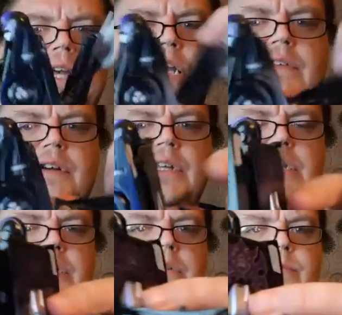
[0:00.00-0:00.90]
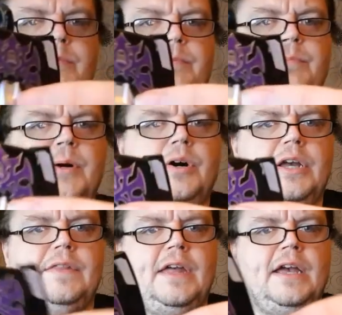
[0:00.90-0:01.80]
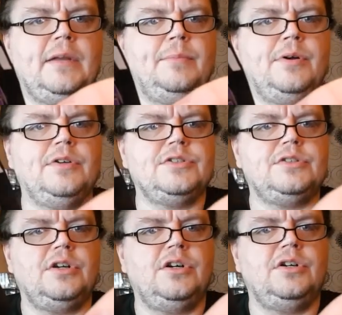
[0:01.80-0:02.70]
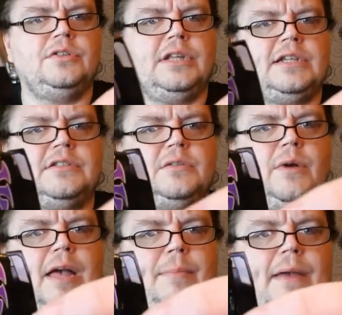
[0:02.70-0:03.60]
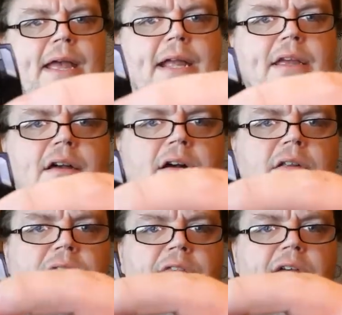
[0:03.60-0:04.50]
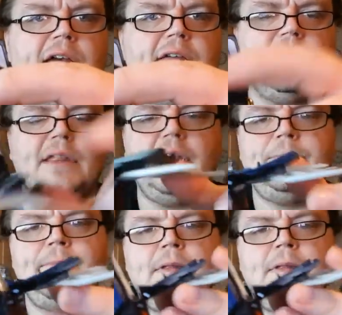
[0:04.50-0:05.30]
and you've got a little port in there and a post on, like a square peg on there, right there.